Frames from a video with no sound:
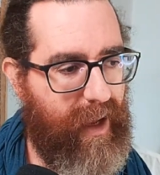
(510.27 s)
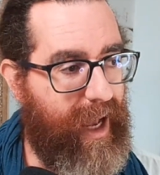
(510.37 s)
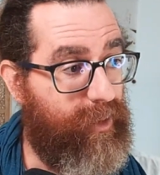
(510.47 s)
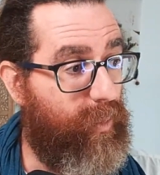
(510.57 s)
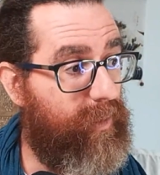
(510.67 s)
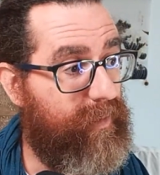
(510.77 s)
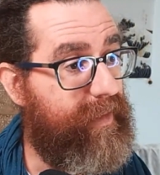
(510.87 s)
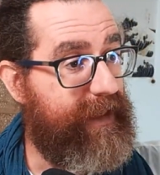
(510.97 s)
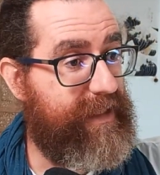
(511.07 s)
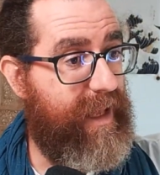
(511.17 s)
And
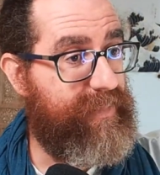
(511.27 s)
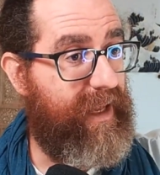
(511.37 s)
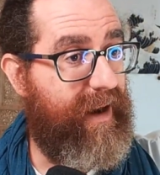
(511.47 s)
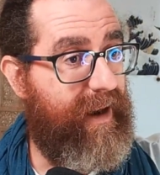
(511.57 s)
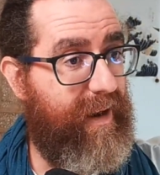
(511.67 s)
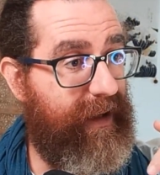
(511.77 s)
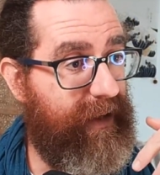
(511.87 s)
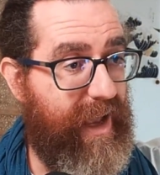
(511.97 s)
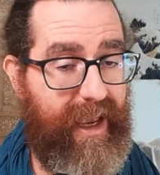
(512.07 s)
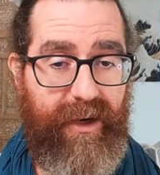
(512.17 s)
the steps that are
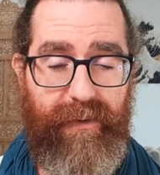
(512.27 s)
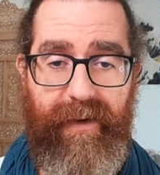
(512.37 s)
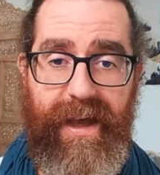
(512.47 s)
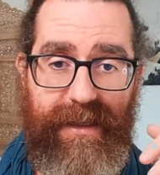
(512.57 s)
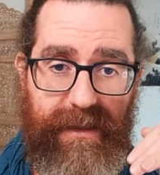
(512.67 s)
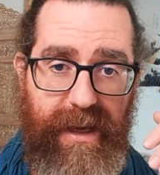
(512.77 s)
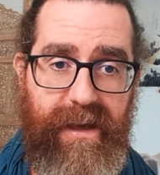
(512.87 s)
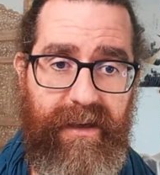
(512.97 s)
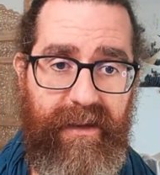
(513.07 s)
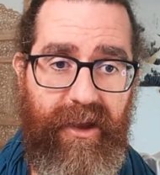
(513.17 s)
ahead of us,
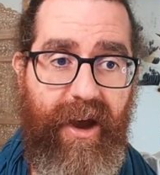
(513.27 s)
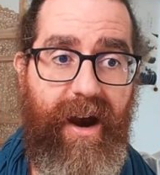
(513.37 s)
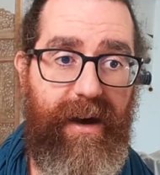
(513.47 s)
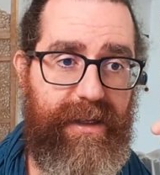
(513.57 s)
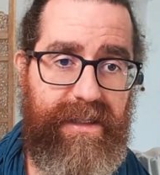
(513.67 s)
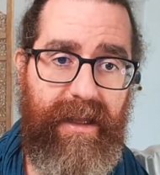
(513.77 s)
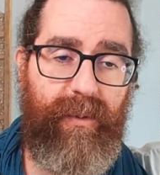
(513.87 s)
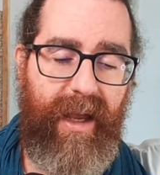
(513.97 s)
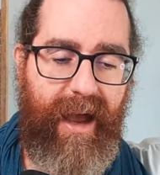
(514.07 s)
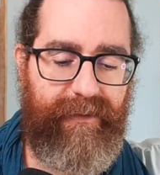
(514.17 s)
yeah, the yards that
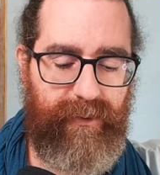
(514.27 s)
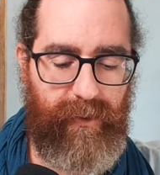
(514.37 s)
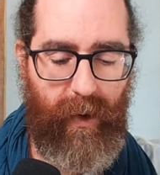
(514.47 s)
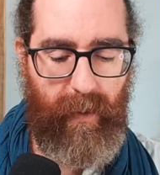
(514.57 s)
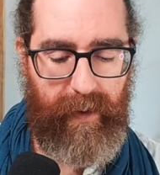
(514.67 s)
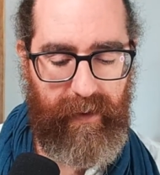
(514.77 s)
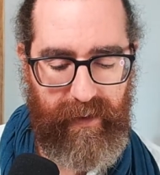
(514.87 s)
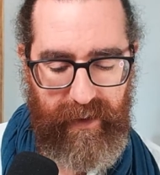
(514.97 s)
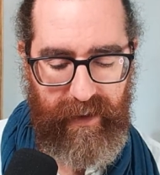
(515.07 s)
we have to cover.